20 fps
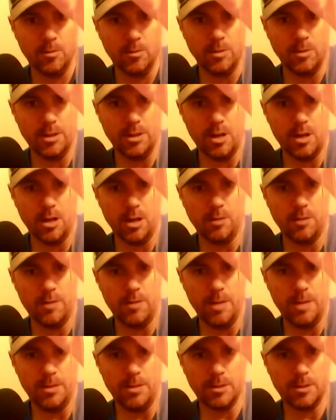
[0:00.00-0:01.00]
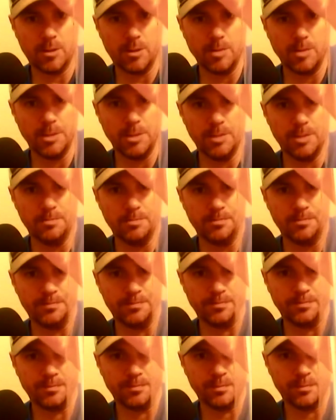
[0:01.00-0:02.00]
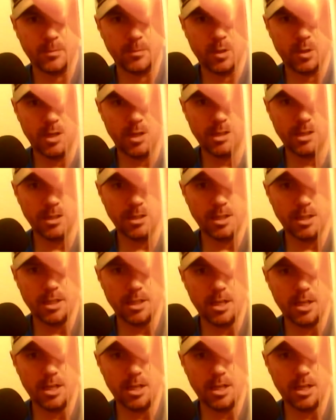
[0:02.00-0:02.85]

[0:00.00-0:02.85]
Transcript: with the Hall of Fame inscription. Great looking